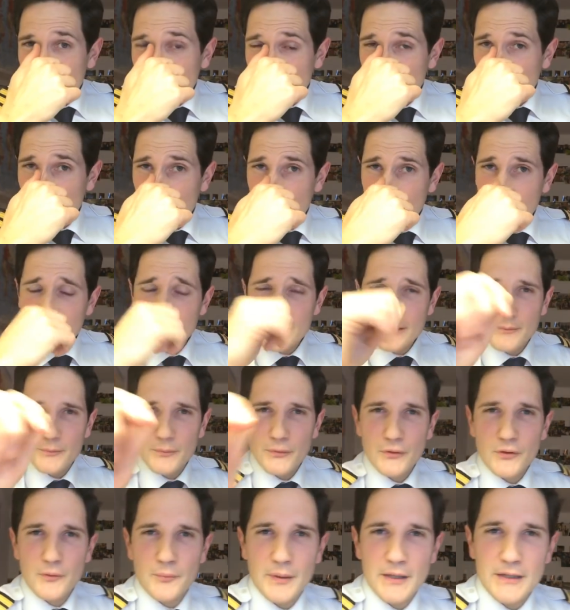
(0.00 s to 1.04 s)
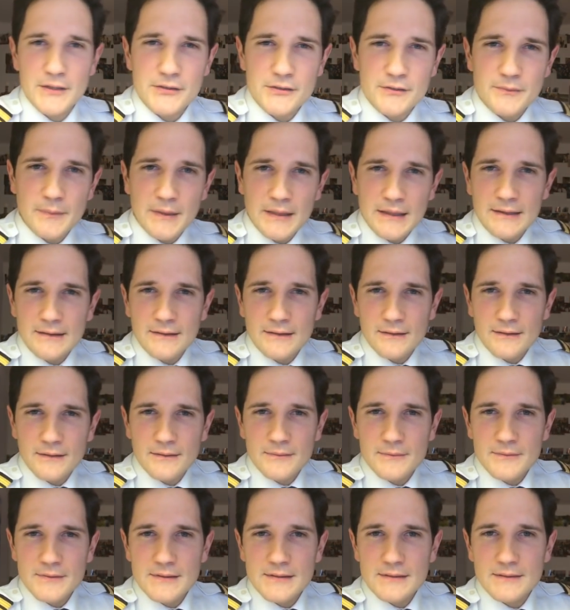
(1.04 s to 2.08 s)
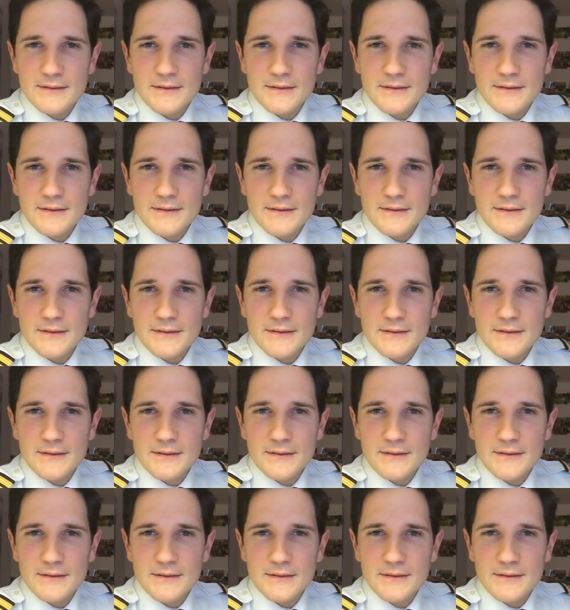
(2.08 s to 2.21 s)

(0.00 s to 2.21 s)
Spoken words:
Yeah, I've been to Budapest many times.